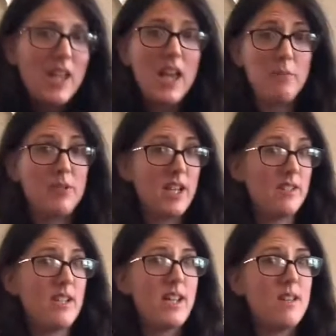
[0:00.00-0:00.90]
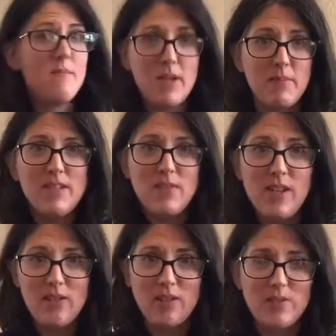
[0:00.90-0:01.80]
And pretend to eat baby's
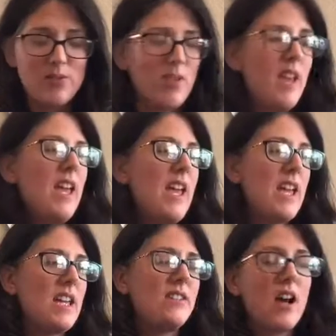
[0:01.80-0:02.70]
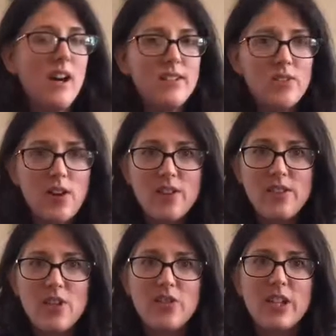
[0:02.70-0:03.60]
fingers. And odds are
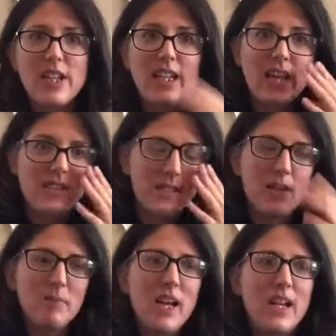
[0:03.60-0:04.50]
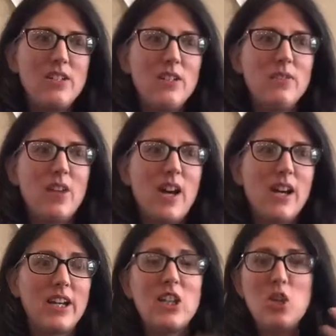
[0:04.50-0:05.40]
that you're going to get some kind of
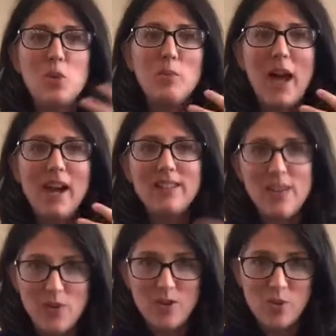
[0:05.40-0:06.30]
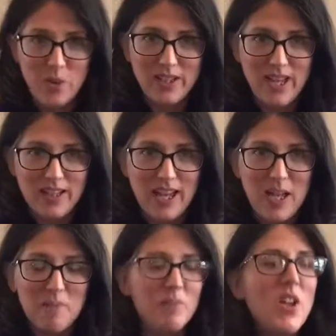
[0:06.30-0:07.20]
cue back that they're enjoying that
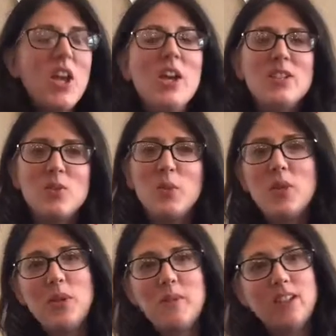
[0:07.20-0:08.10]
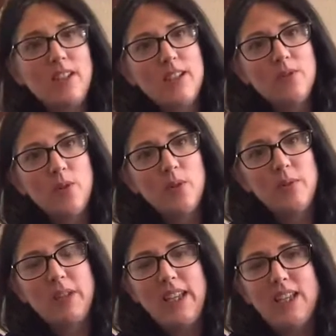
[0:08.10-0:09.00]
game. So what you want to be looking for
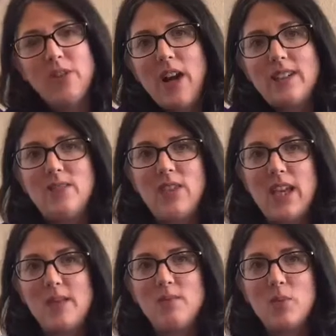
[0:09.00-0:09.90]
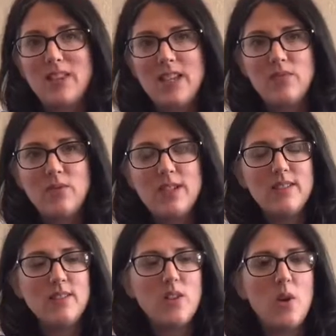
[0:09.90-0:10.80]
when playing interactive games with
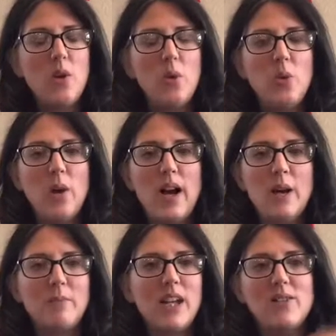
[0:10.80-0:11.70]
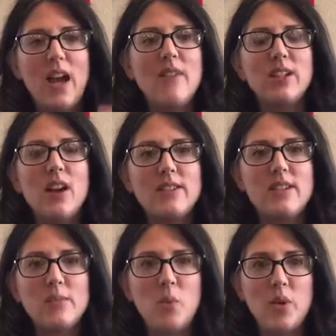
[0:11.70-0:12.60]
infants who kind of haven't gotten
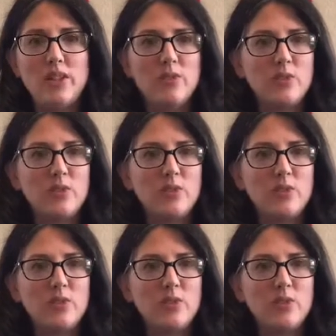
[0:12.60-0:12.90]
to the point of